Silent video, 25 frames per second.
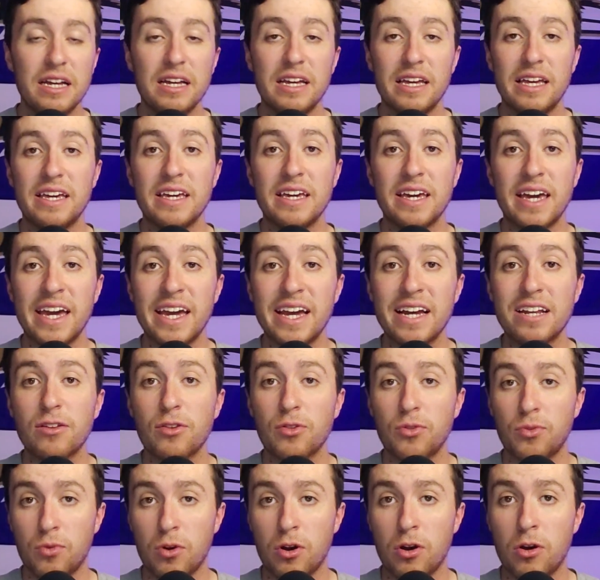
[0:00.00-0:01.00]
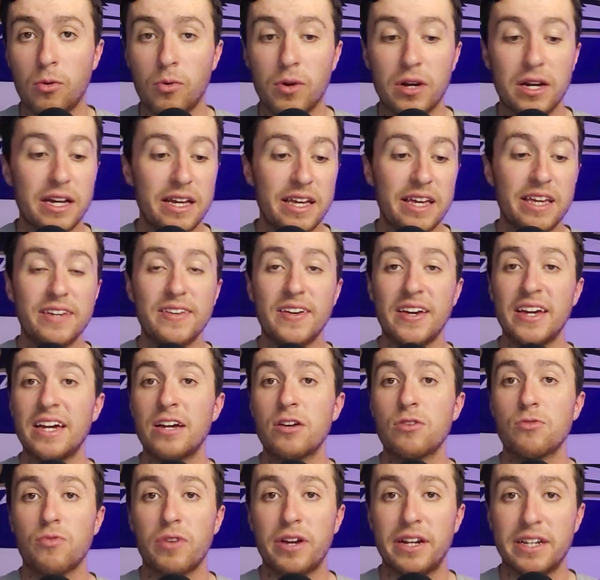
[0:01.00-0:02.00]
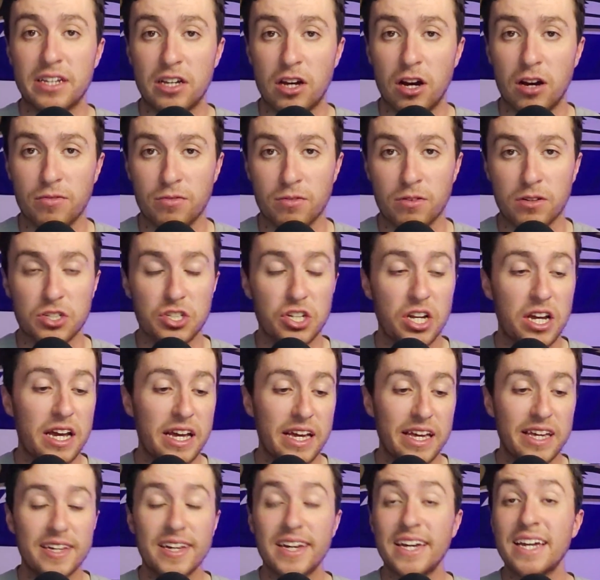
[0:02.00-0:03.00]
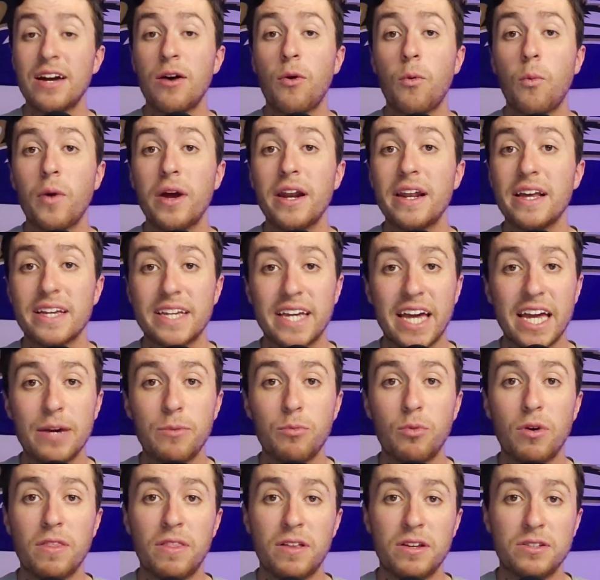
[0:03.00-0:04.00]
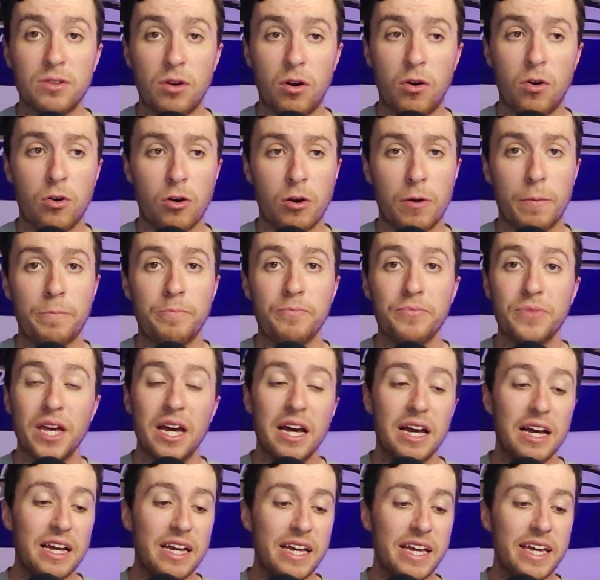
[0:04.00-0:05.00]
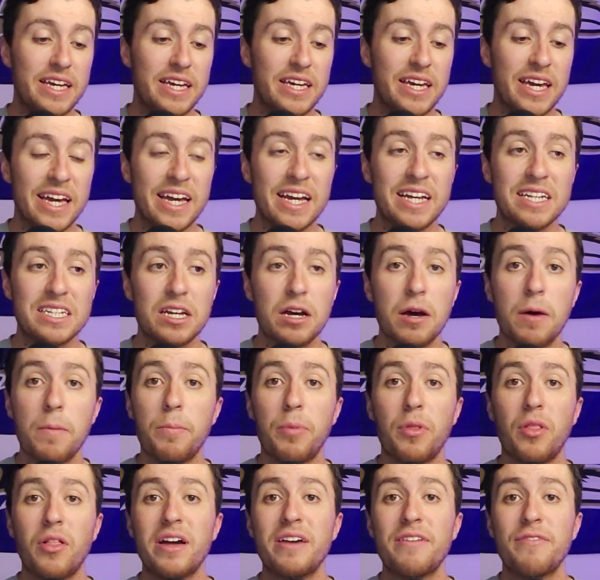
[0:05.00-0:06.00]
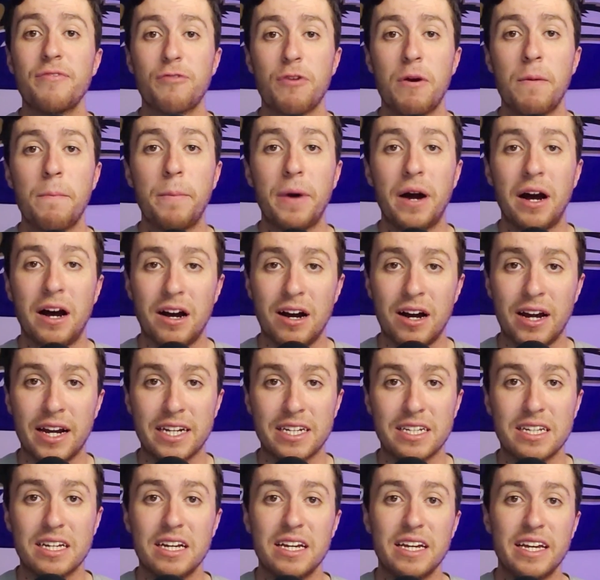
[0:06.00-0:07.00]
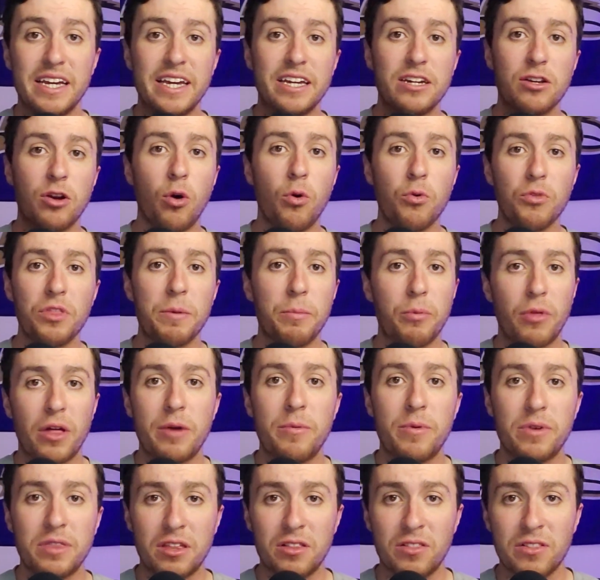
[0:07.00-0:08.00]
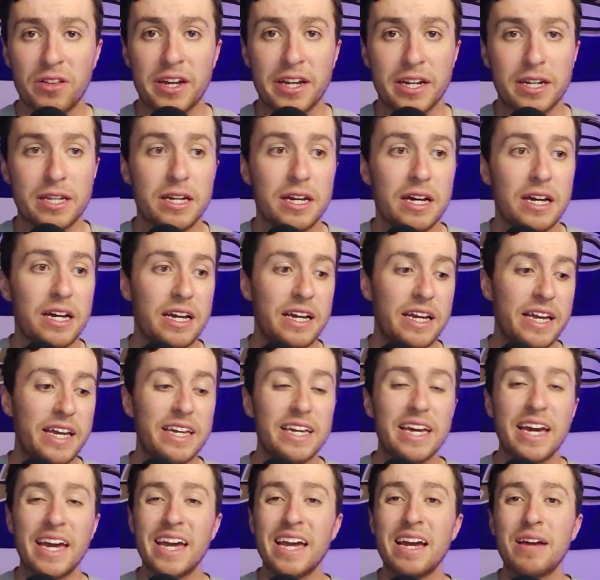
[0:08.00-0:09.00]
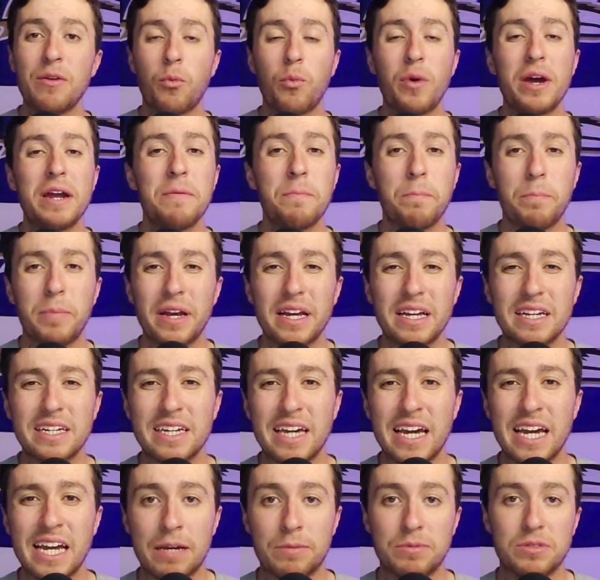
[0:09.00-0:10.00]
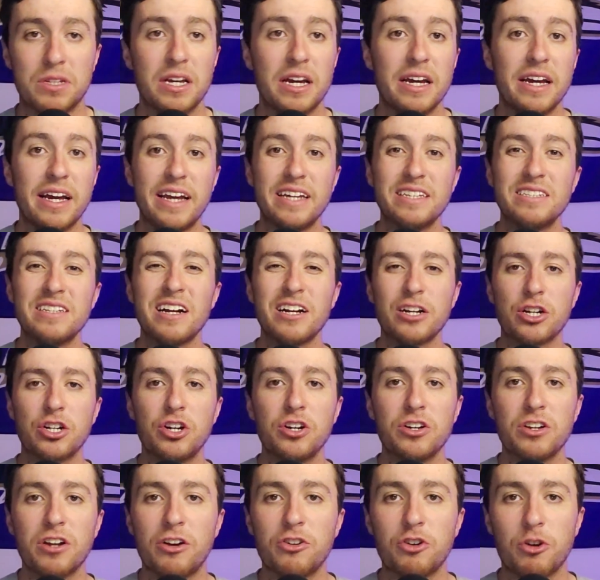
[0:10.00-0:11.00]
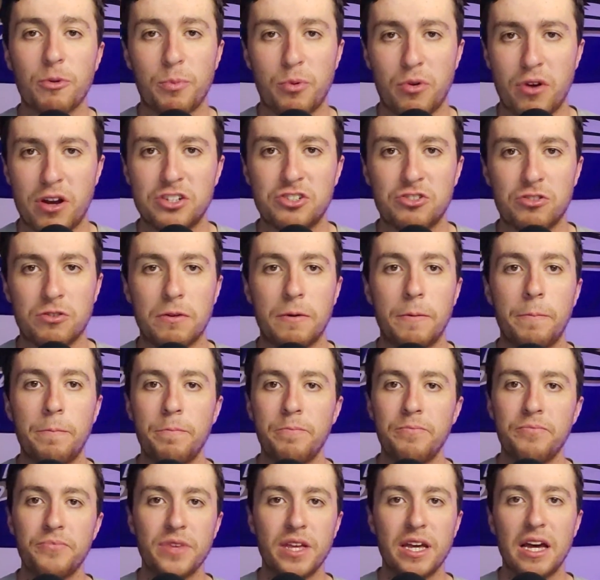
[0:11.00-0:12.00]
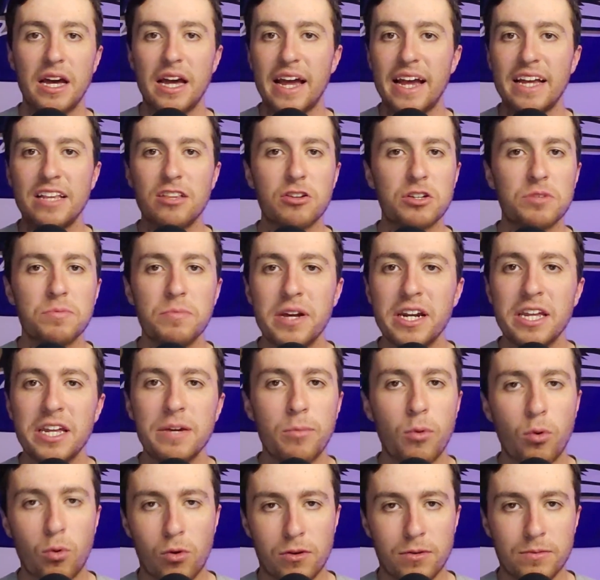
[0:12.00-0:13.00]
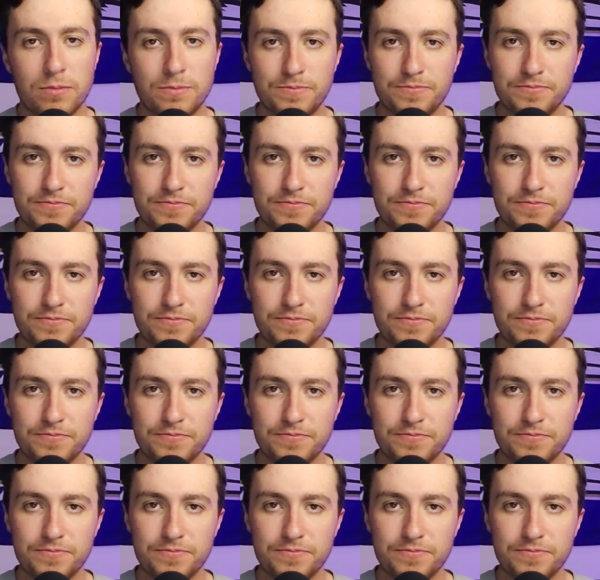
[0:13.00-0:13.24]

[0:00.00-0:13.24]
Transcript: he can't throw, he can't read coverage, he can't win a game with his arm, he can't play from behind, he can only play with a lead, he can't win big games, he's not good under pressure. And there's many more,